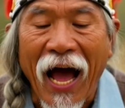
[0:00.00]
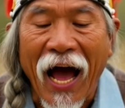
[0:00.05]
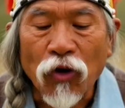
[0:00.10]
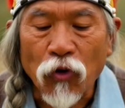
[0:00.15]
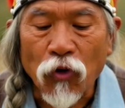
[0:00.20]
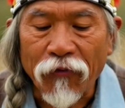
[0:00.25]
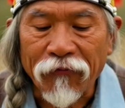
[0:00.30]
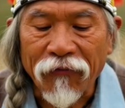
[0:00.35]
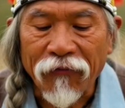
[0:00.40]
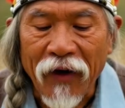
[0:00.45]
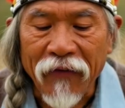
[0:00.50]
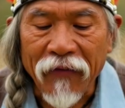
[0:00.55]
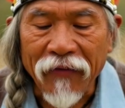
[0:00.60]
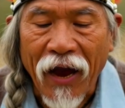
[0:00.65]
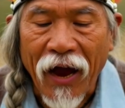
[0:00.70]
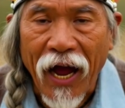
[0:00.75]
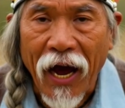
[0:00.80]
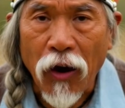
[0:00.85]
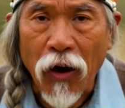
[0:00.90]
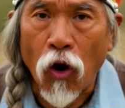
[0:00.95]
At 25 an
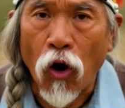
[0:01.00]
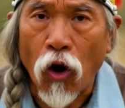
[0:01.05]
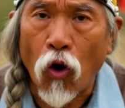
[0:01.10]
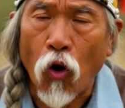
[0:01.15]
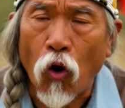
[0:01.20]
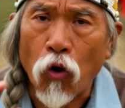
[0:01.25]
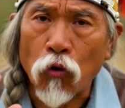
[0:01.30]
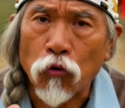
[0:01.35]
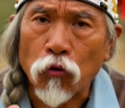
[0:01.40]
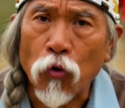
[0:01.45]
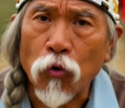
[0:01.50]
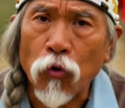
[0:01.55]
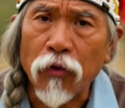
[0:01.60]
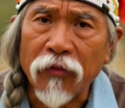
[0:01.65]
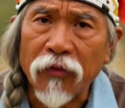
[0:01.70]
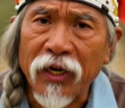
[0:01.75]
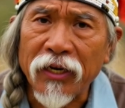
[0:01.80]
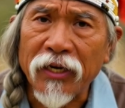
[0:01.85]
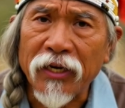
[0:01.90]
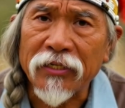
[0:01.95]
hour, their
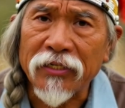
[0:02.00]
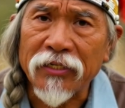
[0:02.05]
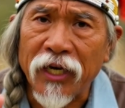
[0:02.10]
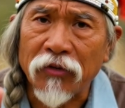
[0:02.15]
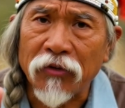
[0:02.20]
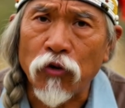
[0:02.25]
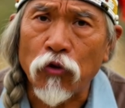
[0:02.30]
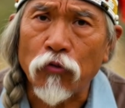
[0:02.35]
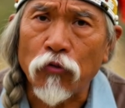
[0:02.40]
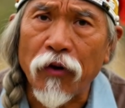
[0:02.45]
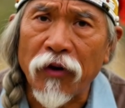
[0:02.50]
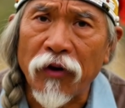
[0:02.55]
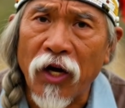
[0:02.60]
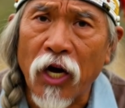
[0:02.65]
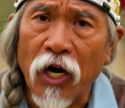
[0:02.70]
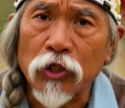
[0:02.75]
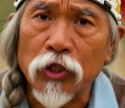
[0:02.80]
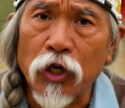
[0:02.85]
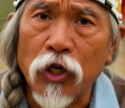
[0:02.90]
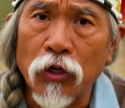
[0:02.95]
overtime rate is
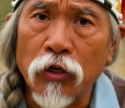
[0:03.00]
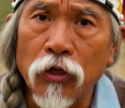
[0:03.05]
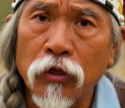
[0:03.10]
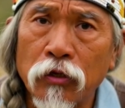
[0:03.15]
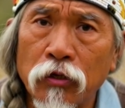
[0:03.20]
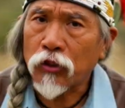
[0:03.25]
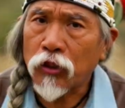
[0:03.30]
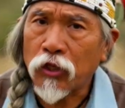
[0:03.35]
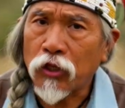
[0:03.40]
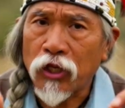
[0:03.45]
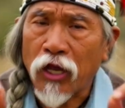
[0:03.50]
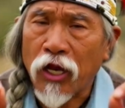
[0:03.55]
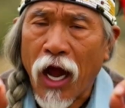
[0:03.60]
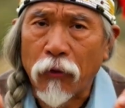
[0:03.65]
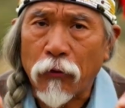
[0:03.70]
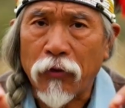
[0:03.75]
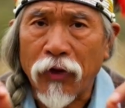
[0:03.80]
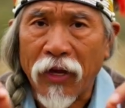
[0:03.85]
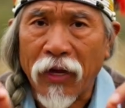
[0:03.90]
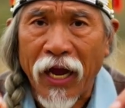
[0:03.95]
$37.50. In
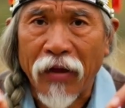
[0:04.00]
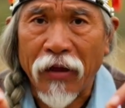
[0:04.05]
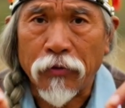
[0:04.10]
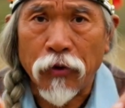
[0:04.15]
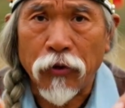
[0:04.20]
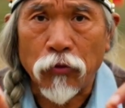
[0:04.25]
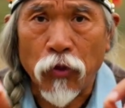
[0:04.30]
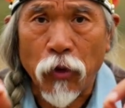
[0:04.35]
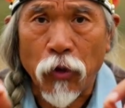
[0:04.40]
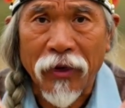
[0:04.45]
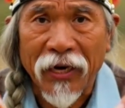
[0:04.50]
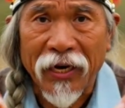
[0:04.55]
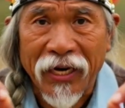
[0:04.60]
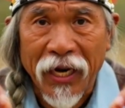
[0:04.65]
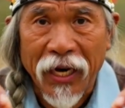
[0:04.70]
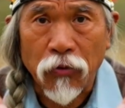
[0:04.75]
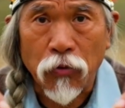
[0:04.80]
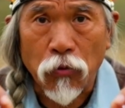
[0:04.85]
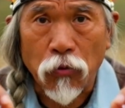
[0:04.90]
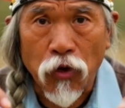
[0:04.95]
2005, that company
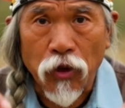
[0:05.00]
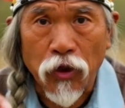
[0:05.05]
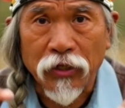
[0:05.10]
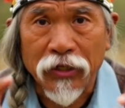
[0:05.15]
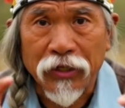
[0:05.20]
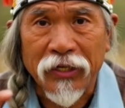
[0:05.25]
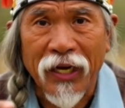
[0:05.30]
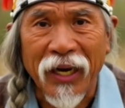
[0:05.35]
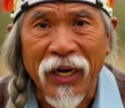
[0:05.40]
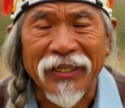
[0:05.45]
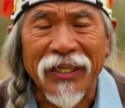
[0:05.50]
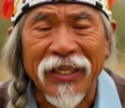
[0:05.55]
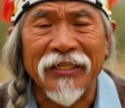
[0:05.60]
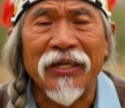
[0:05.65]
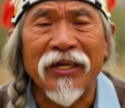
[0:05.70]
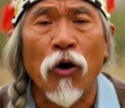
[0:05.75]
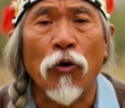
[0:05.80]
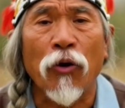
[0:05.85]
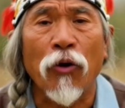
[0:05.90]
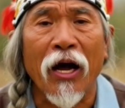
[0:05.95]
owed them nearly
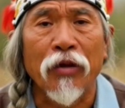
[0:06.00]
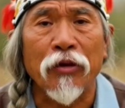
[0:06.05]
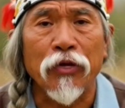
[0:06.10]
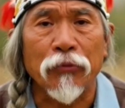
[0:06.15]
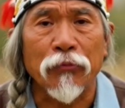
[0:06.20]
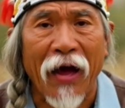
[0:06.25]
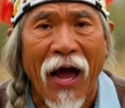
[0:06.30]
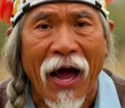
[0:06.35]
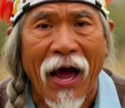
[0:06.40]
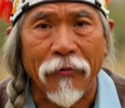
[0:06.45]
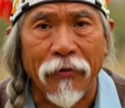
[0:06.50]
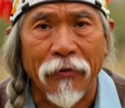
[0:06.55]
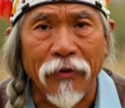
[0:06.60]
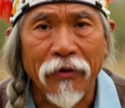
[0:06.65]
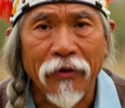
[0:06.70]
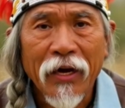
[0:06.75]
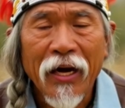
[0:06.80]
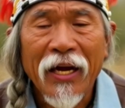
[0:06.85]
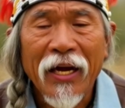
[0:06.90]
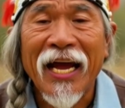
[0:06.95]
$70,000 in back
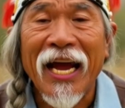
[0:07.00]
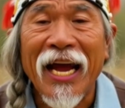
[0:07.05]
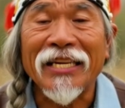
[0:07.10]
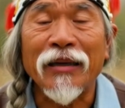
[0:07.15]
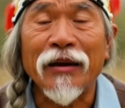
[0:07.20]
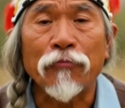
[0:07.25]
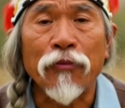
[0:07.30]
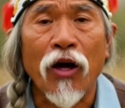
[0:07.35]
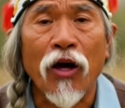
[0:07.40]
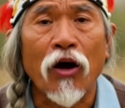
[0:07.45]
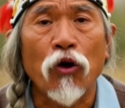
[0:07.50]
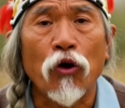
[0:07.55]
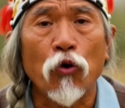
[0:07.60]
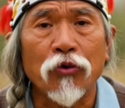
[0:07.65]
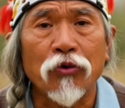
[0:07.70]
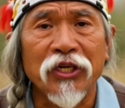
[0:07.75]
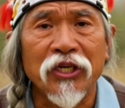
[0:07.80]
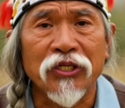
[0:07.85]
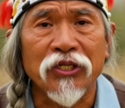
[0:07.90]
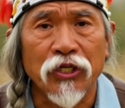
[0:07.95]
pay. This is how
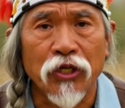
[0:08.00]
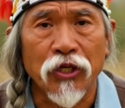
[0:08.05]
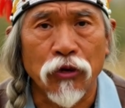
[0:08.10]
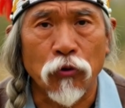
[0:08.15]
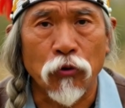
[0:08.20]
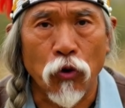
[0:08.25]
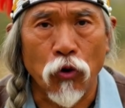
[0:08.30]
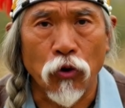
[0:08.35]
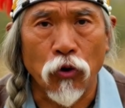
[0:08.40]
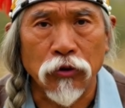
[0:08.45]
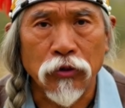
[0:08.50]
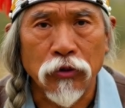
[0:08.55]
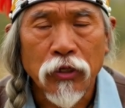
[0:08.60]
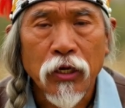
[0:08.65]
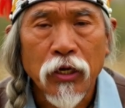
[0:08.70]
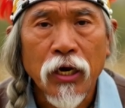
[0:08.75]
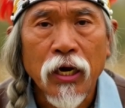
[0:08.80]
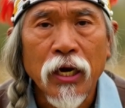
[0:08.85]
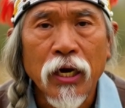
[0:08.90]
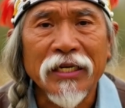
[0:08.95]
corporations cheat workers.
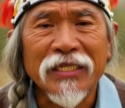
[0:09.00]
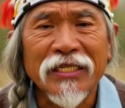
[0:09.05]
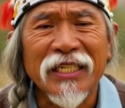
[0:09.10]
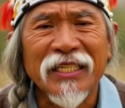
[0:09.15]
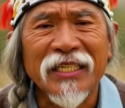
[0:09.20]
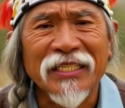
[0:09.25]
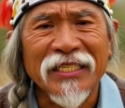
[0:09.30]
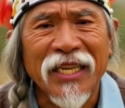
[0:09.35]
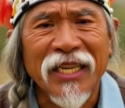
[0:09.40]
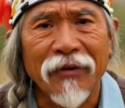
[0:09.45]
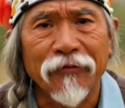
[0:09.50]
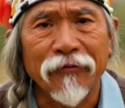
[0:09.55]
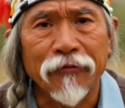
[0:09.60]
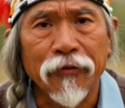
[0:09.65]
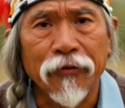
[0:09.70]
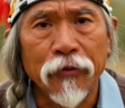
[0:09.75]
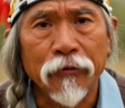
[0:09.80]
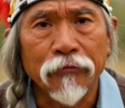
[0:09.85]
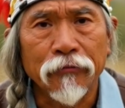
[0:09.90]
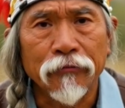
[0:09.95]
This is slavery.